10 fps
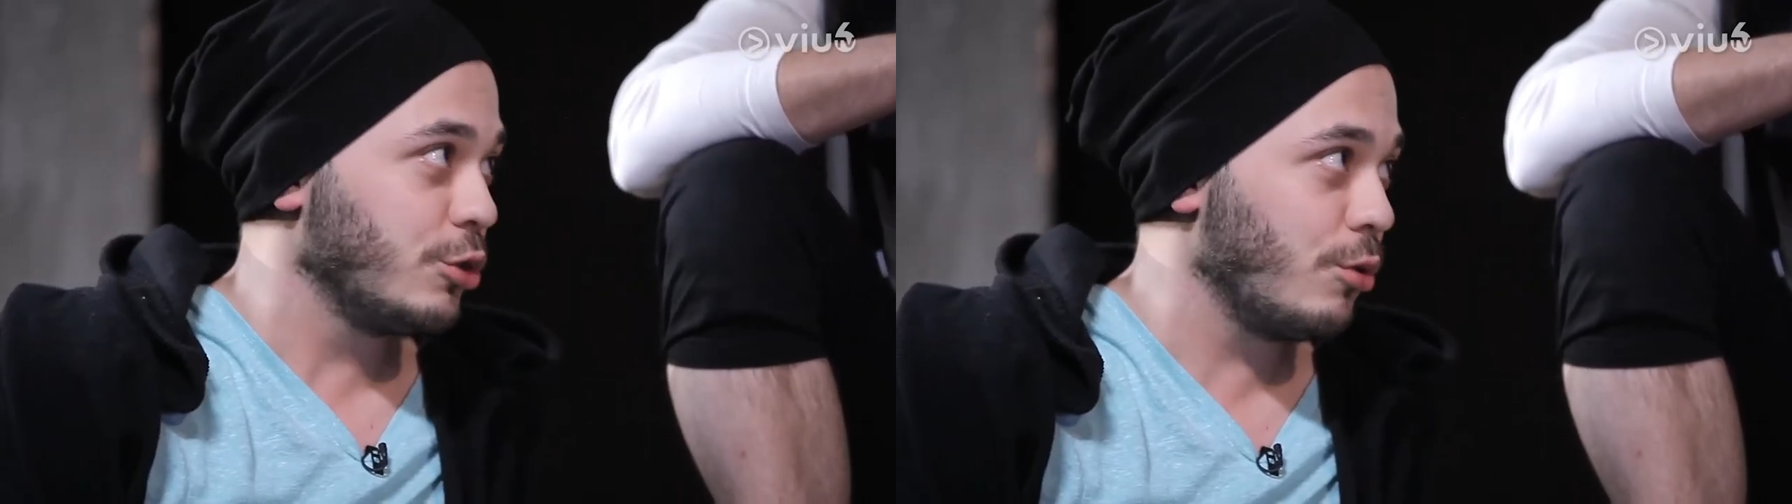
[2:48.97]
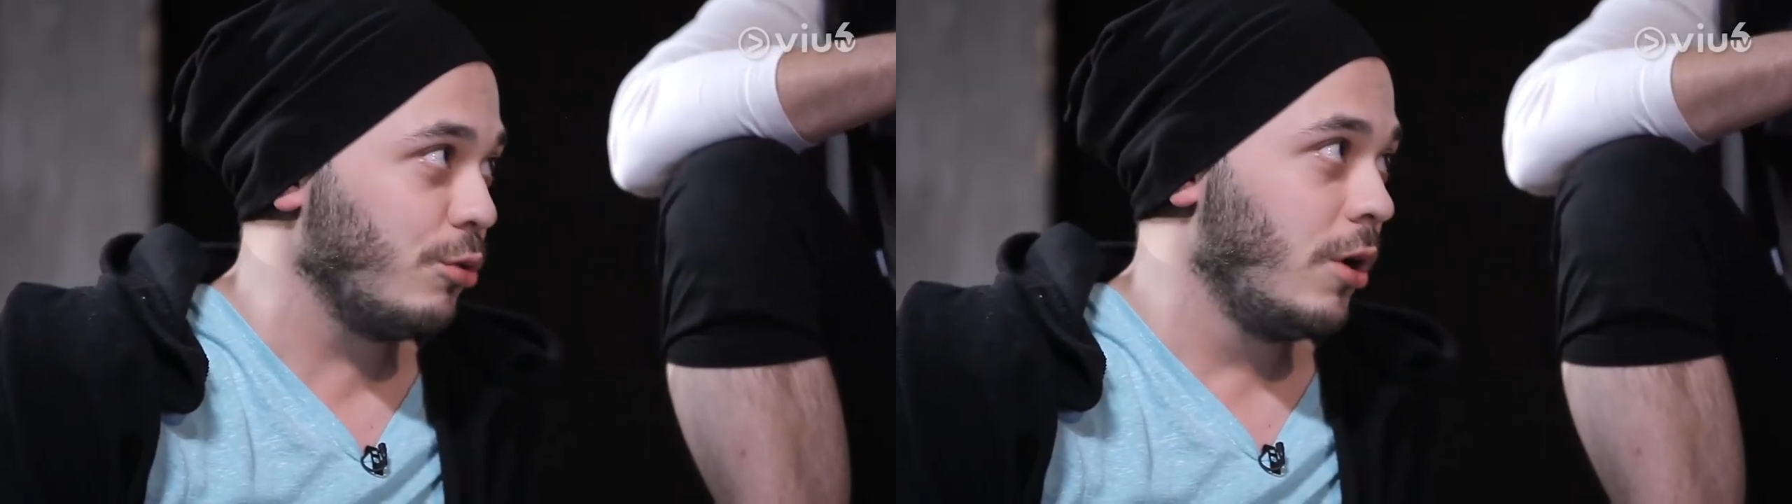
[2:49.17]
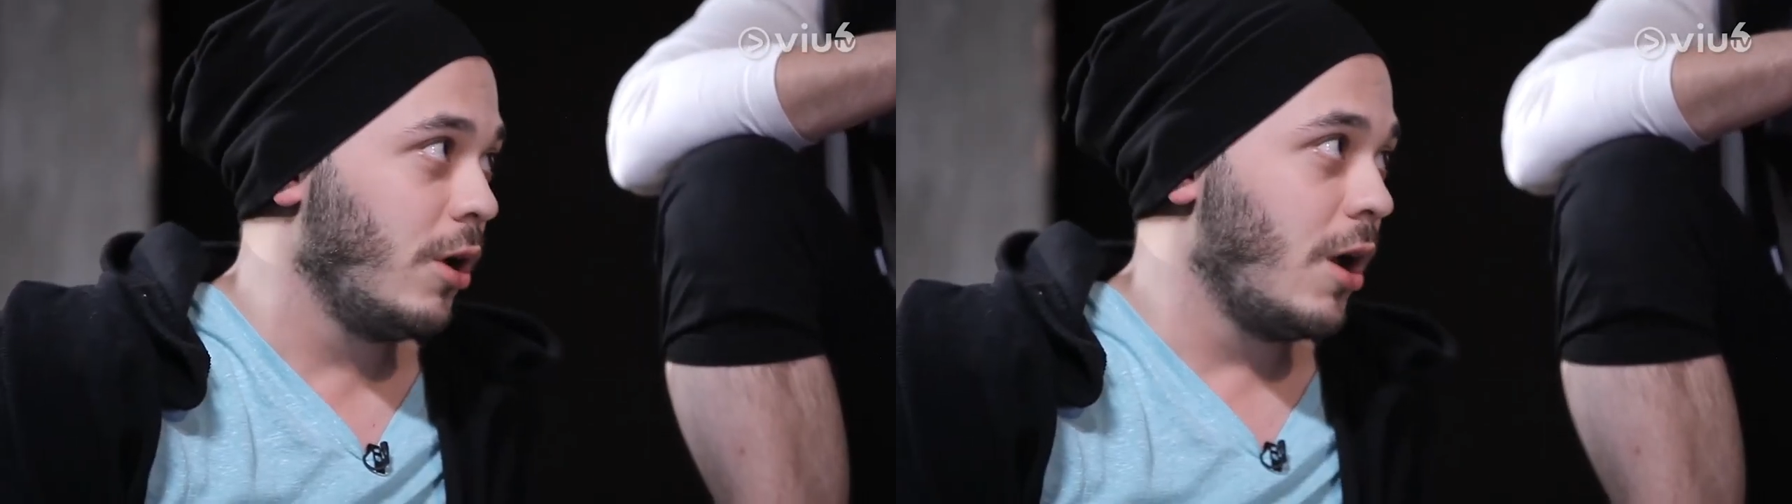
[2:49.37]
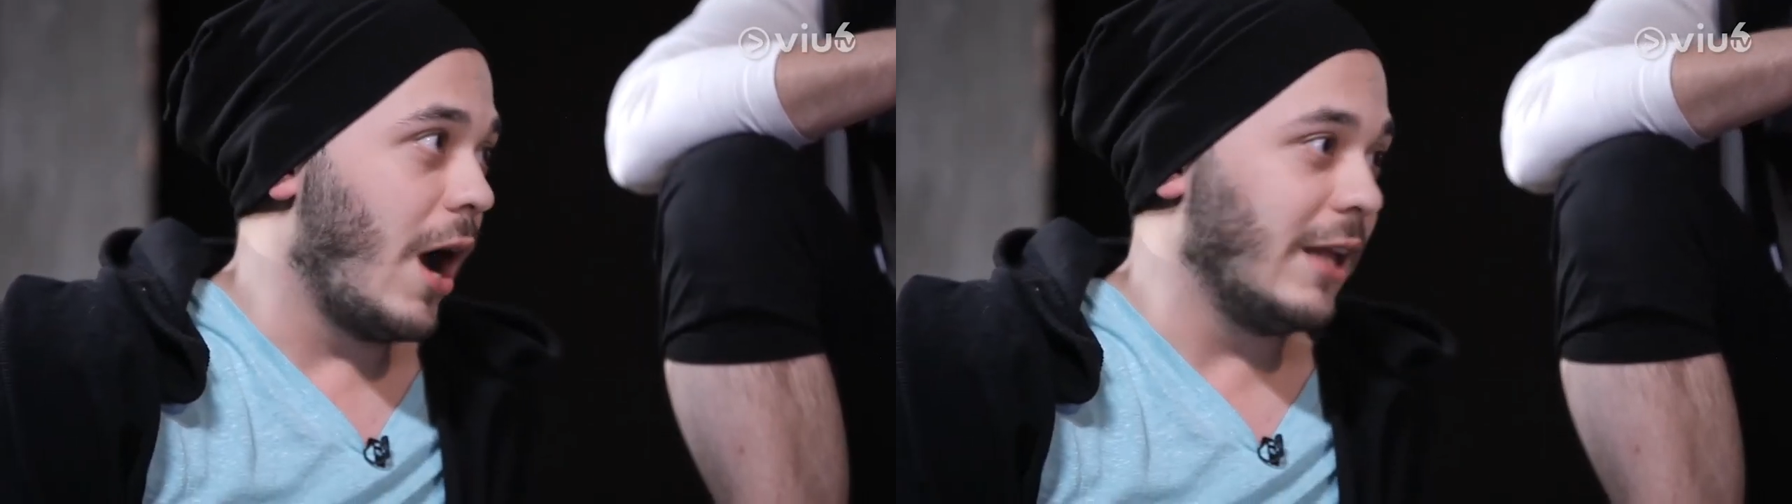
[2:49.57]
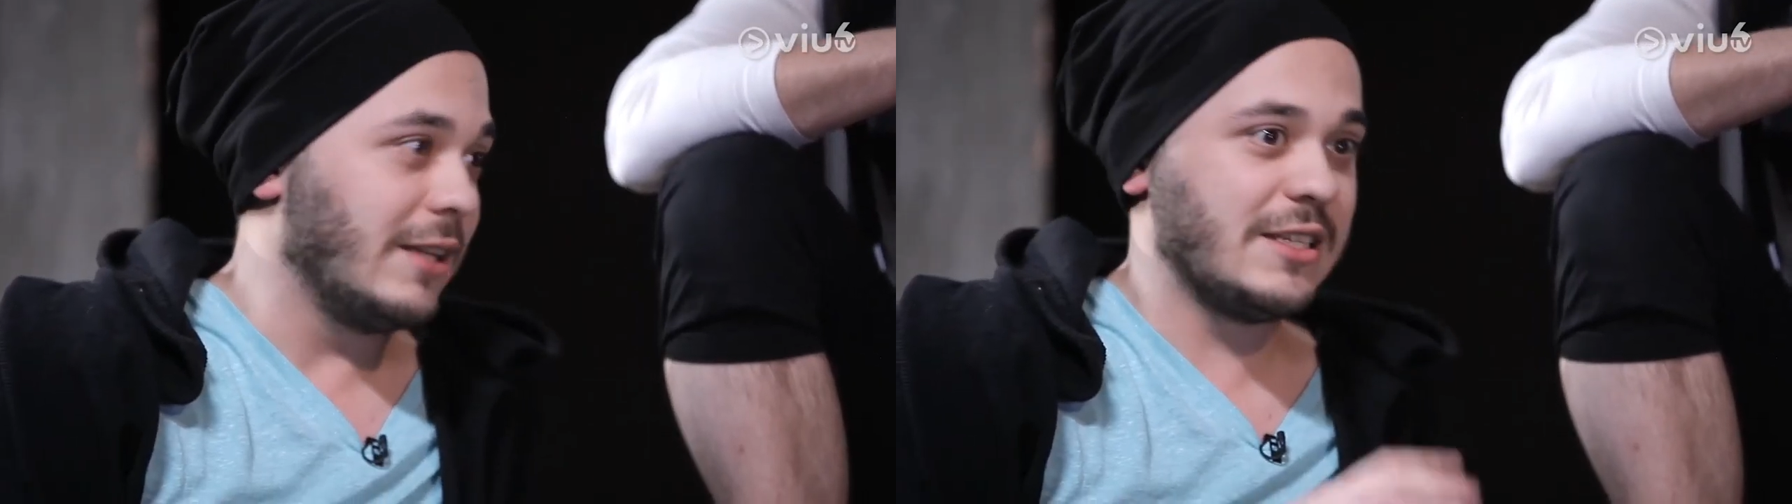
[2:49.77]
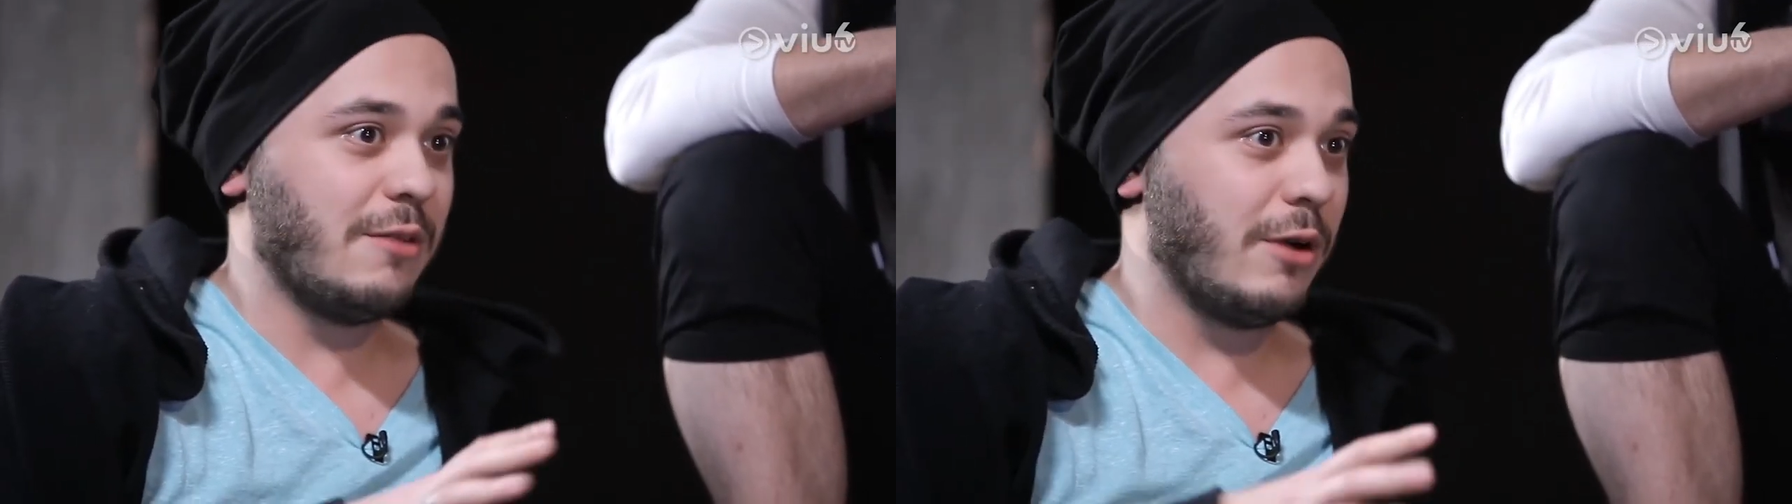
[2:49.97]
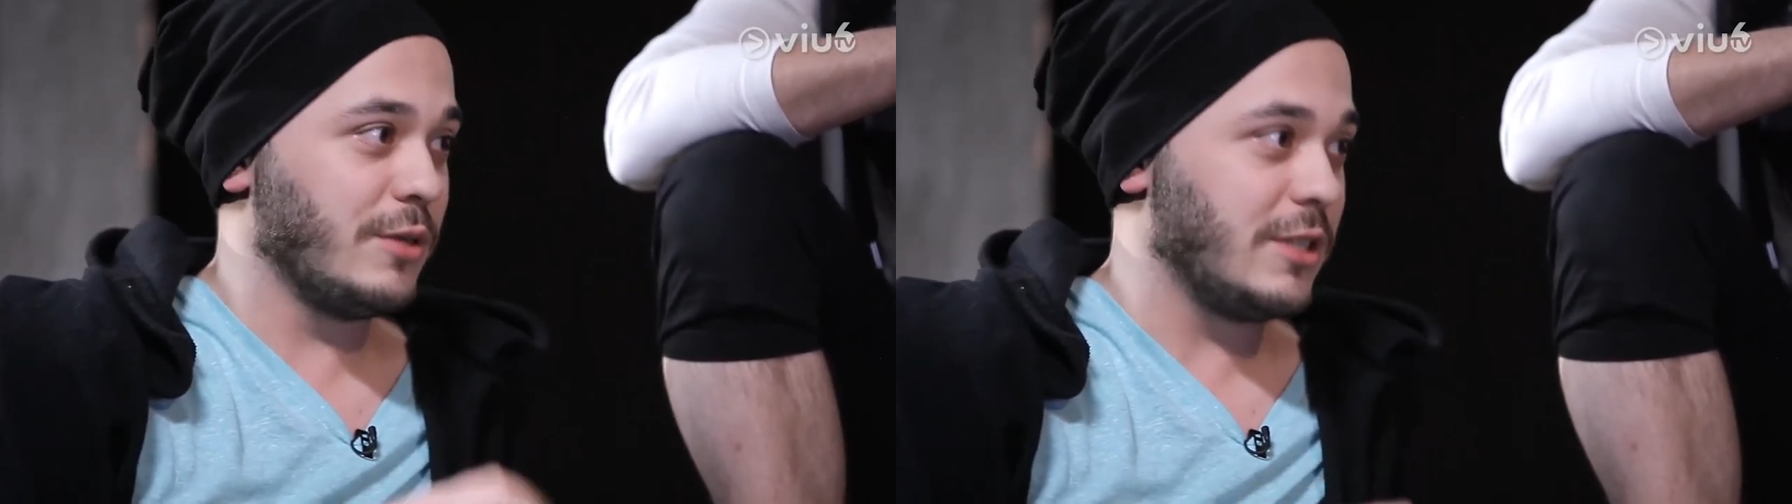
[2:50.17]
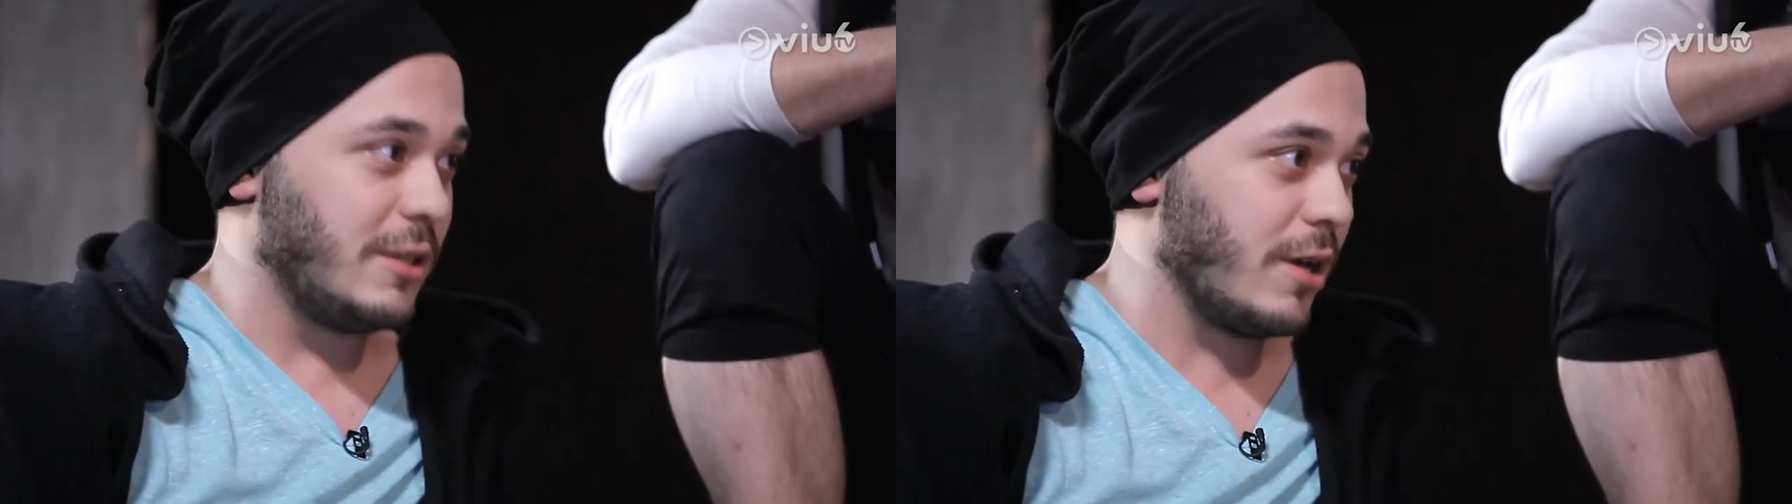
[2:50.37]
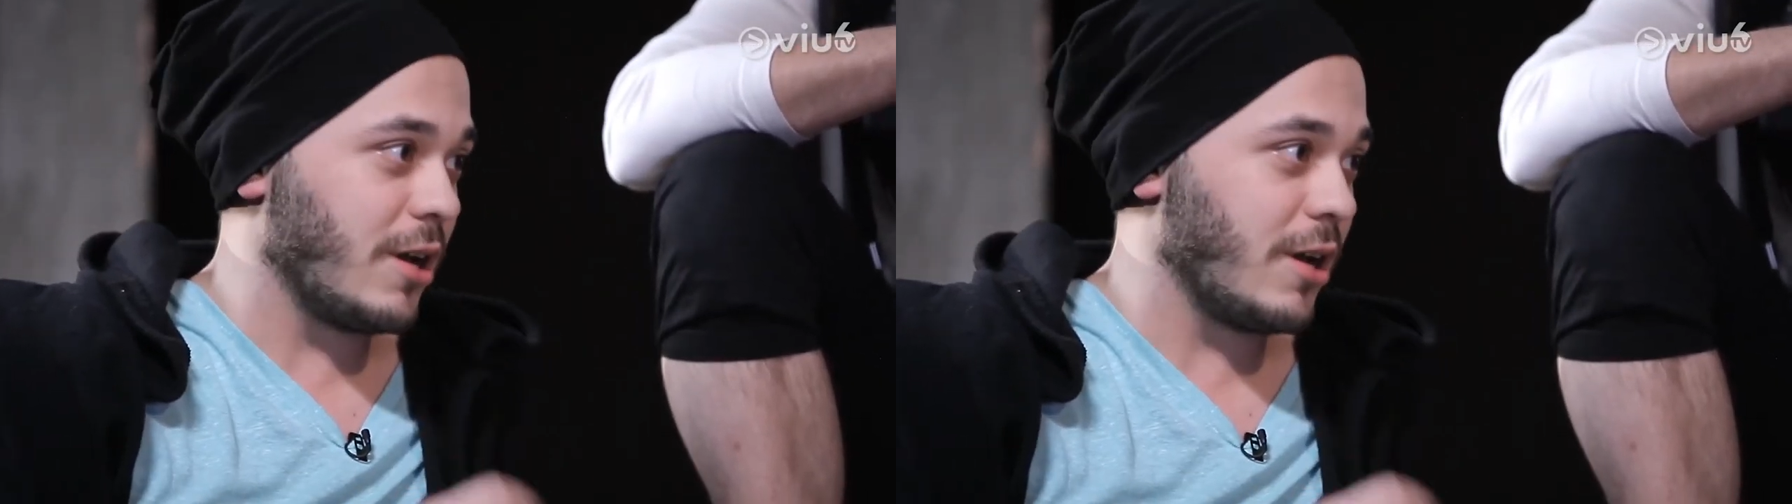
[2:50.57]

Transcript: enough, unkind,